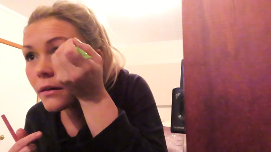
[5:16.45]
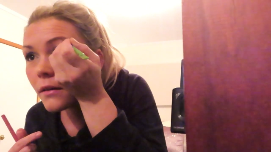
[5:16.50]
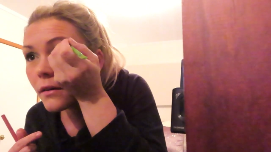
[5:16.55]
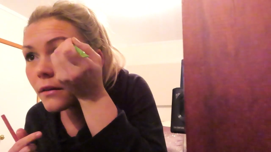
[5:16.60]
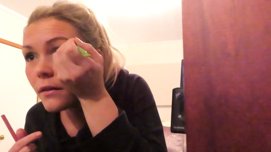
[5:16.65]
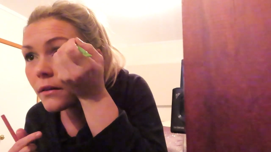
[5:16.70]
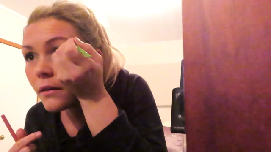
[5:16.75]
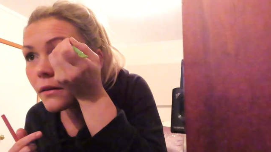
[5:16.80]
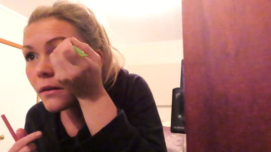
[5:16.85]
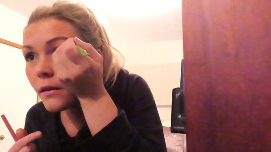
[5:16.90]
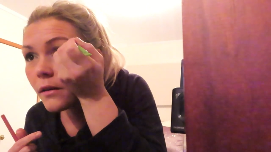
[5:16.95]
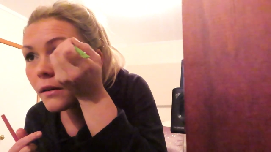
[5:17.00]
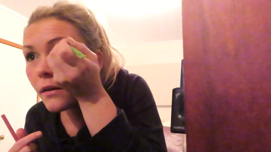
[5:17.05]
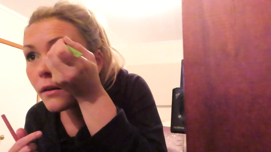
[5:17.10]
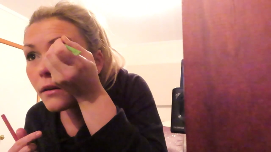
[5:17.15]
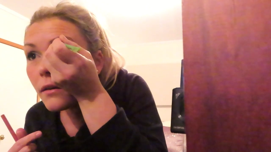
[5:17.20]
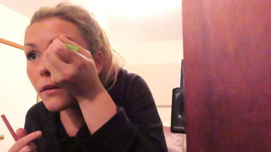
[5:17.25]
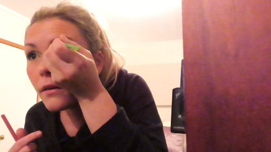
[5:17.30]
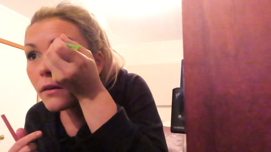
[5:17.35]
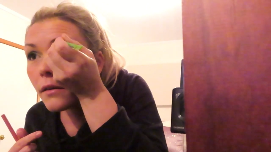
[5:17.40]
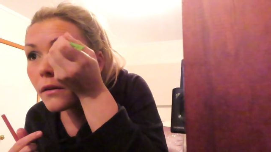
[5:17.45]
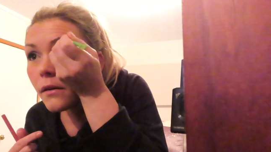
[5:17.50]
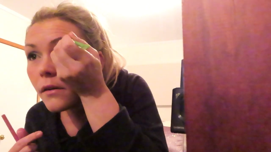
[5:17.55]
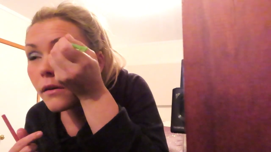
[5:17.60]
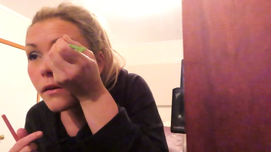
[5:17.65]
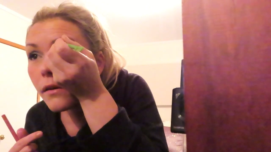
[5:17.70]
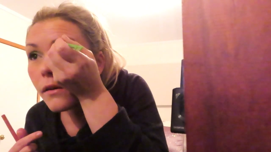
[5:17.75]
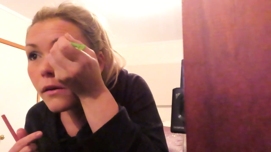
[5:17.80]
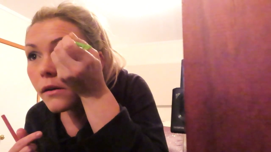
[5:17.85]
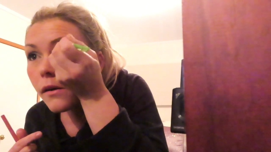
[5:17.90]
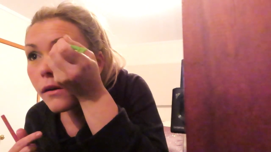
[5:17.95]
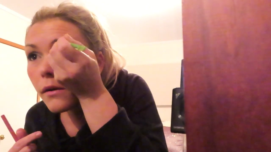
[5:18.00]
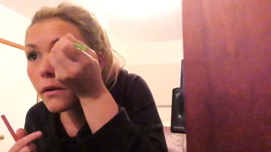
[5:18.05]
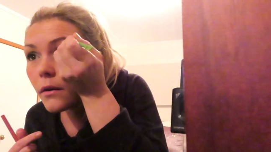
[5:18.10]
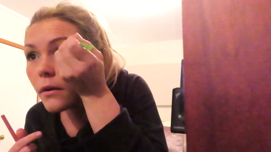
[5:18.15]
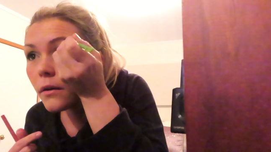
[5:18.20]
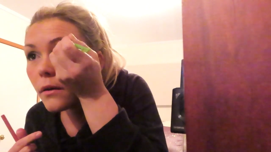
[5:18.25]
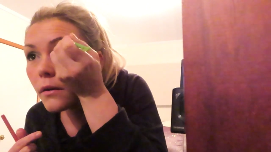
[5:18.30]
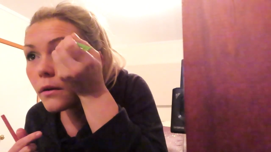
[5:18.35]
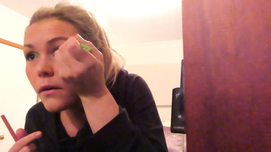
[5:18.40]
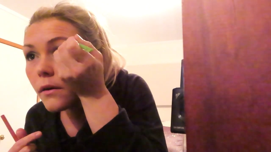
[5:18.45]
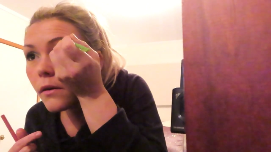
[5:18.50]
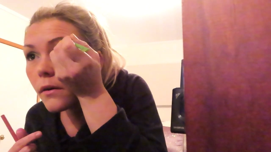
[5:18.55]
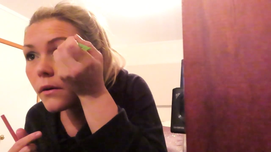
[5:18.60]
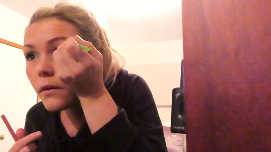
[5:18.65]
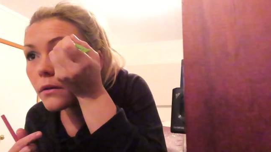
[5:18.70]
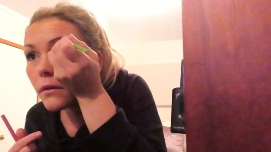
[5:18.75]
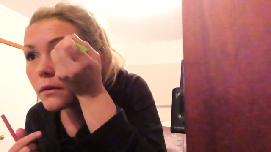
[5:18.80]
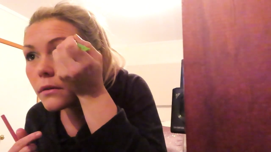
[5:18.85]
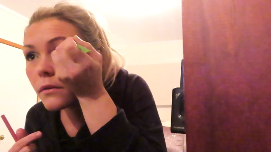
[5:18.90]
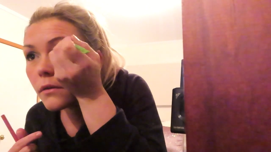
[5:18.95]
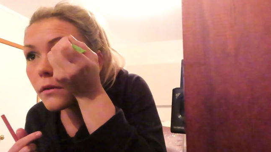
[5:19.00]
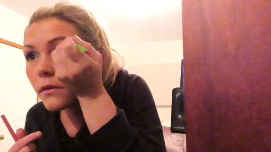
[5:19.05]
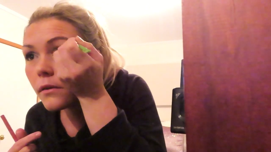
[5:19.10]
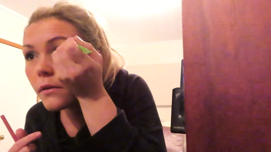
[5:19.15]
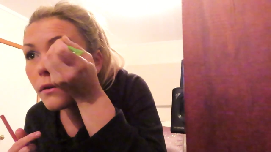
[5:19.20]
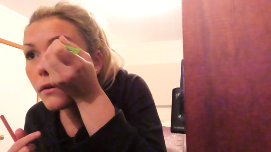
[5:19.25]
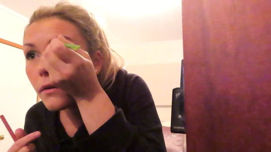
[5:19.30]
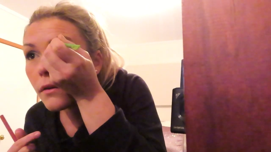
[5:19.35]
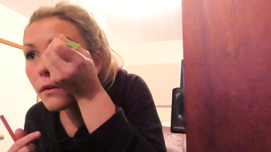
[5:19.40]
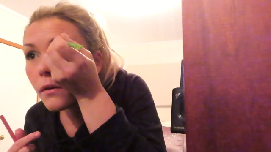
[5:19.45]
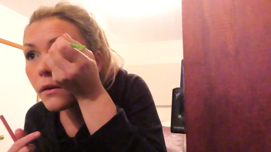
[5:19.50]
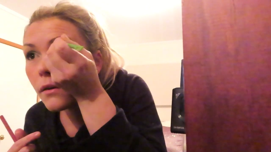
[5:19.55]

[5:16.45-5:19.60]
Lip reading: Nothing is said.